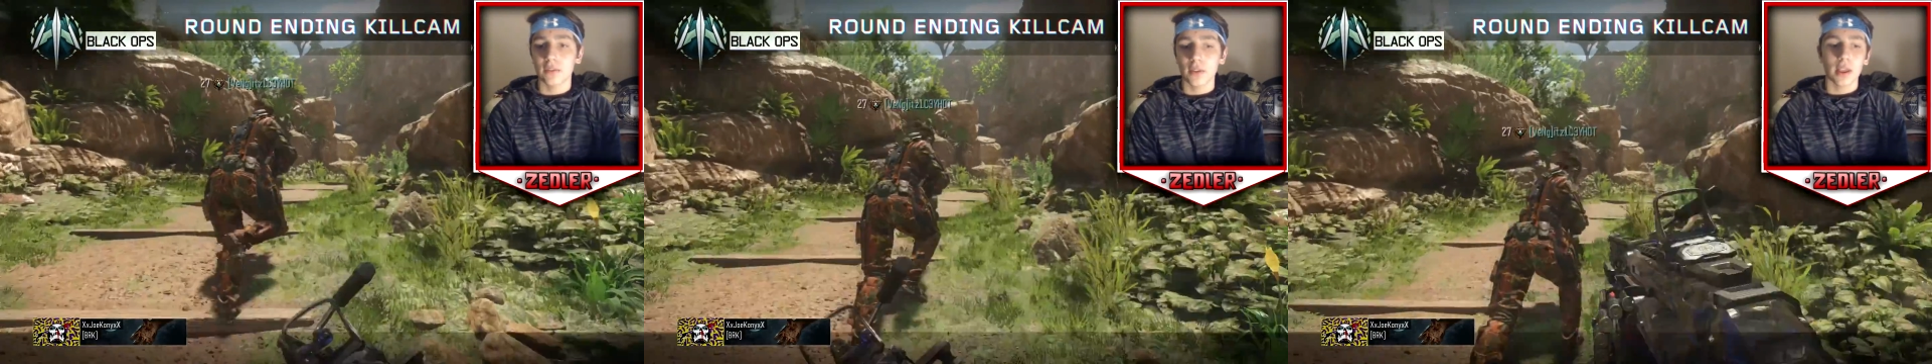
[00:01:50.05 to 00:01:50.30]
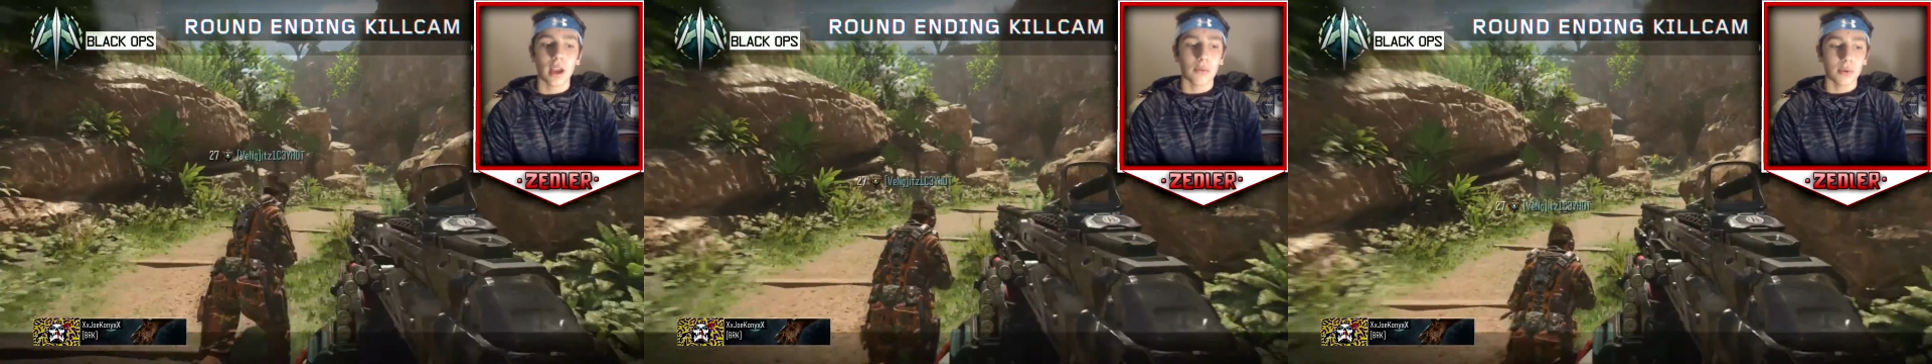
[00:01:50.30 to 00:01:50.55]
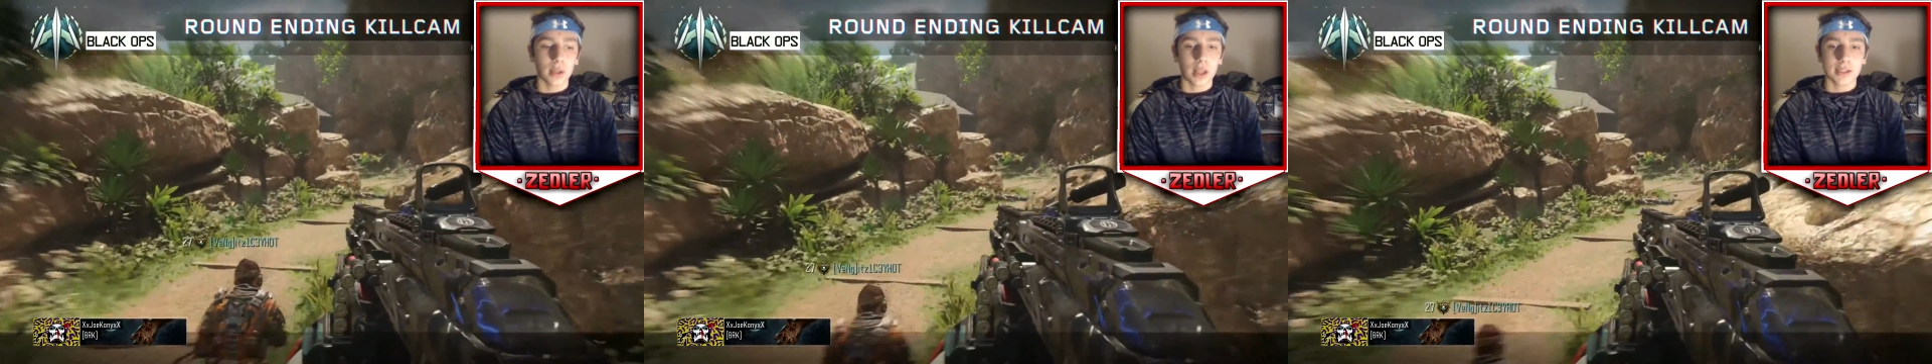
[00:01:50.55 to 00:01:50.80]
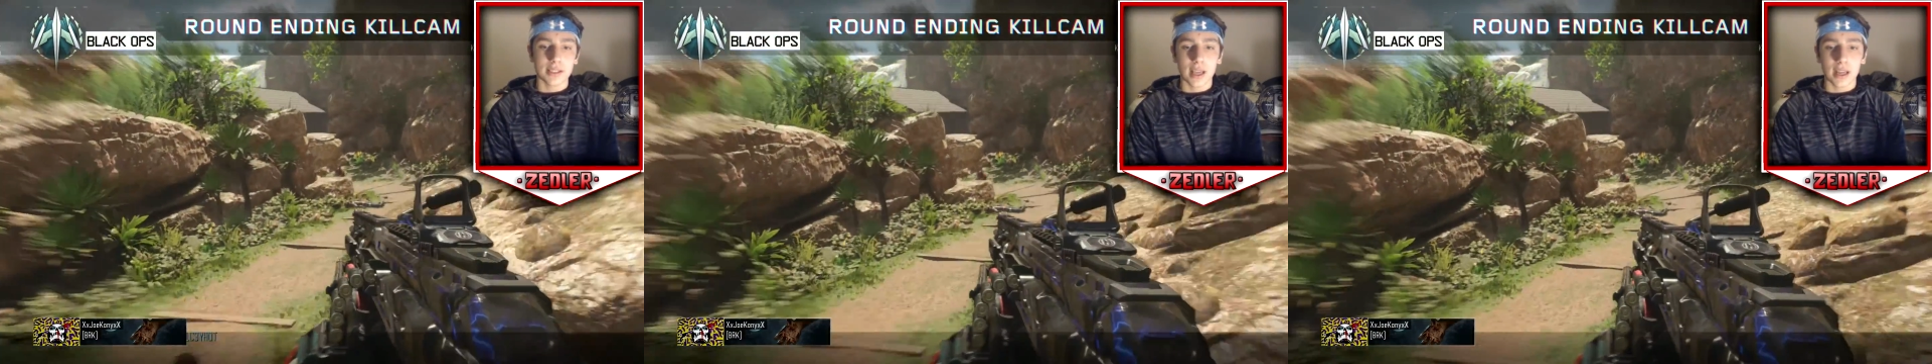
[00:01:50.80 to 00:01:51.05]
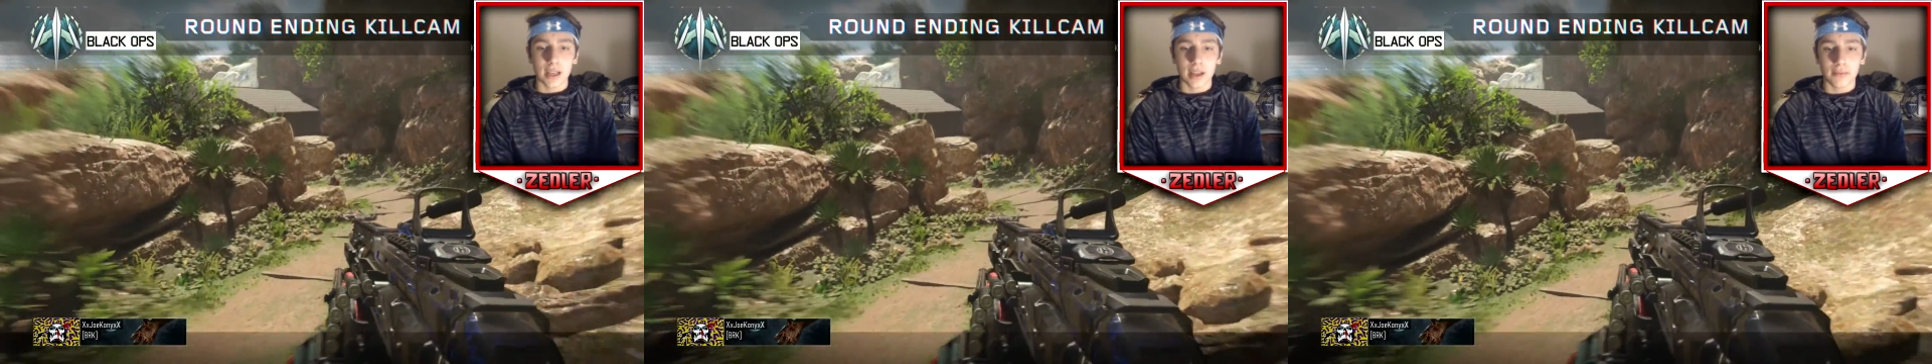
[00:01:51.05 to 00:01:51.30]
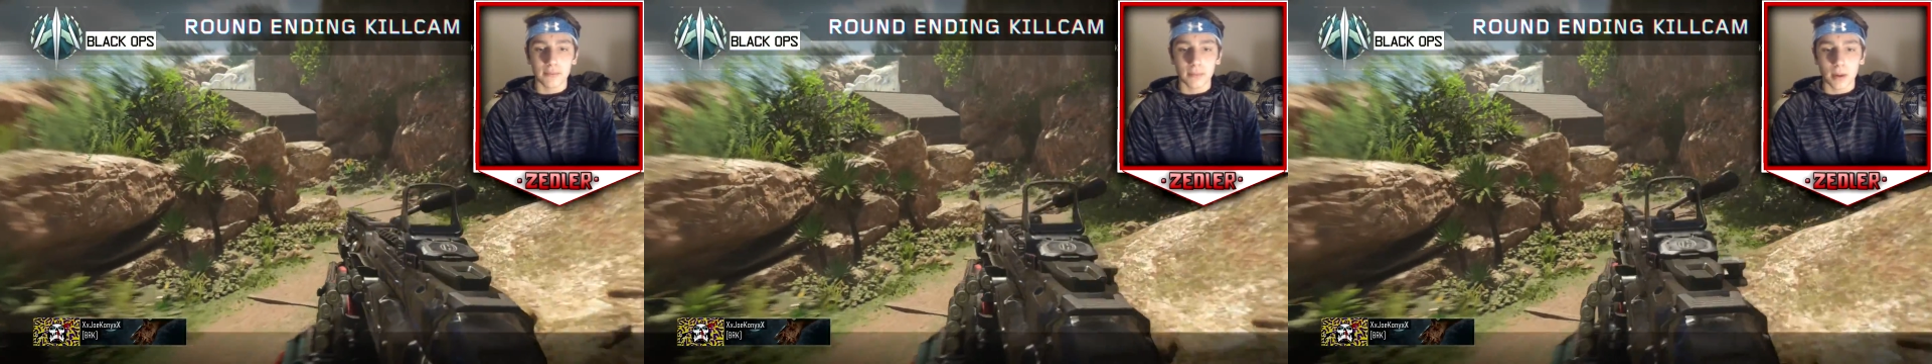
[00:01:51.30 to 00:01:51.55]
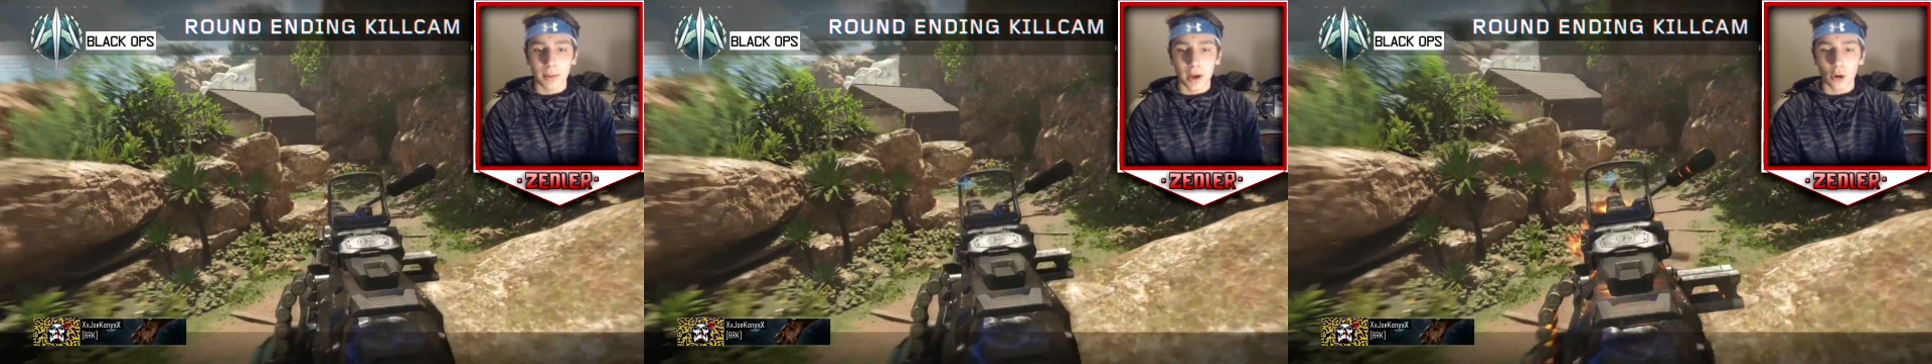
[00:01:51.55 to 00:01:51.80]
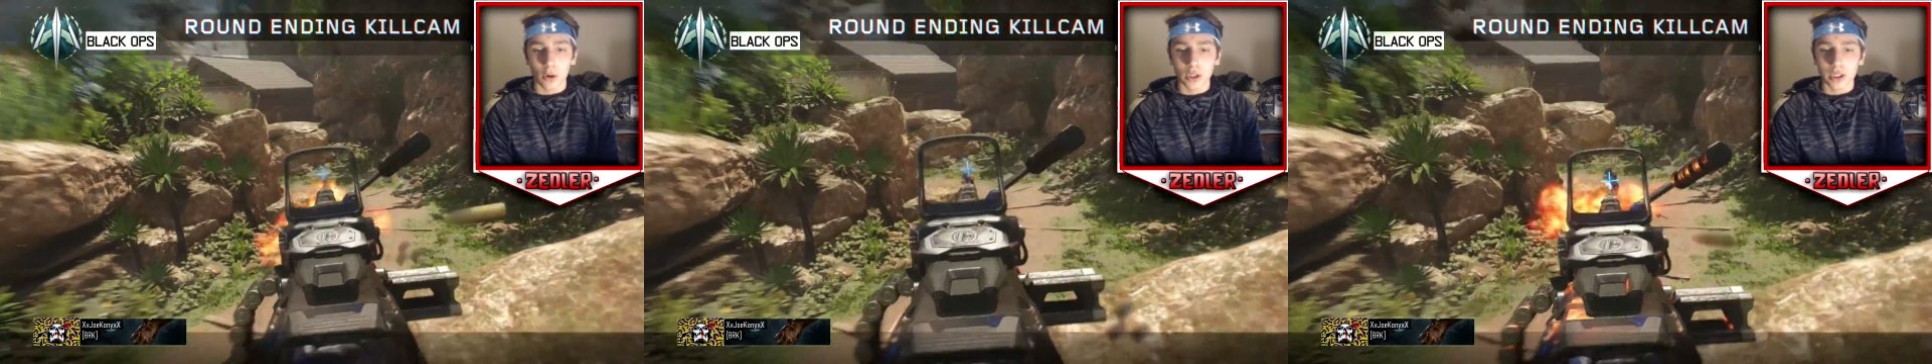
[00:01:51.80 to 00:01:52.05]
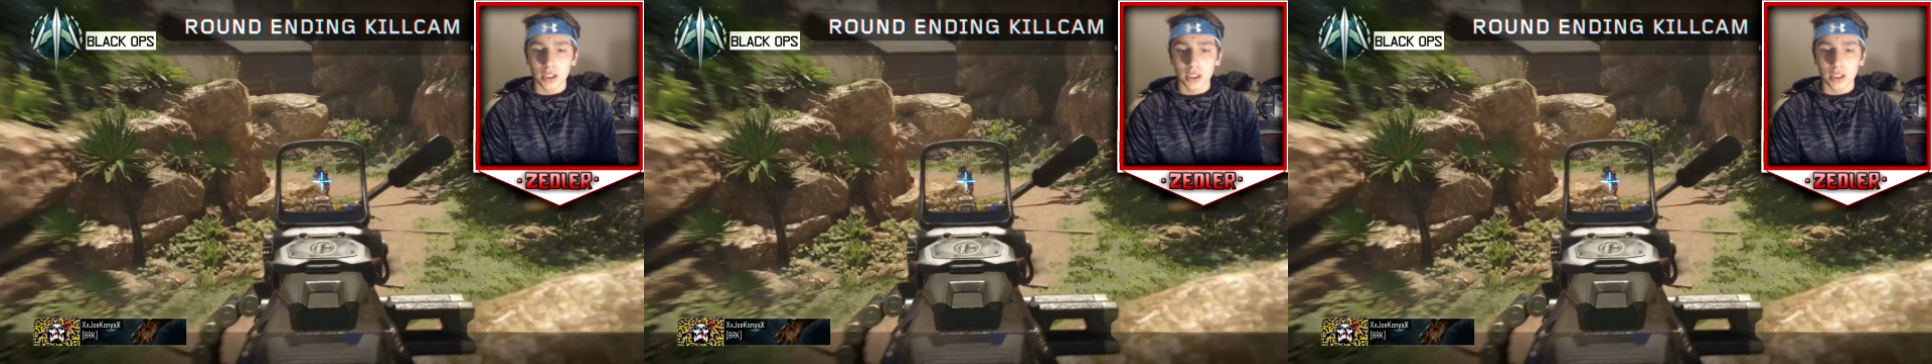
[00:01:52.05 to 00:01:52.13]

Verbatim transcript: Like I realized that at about,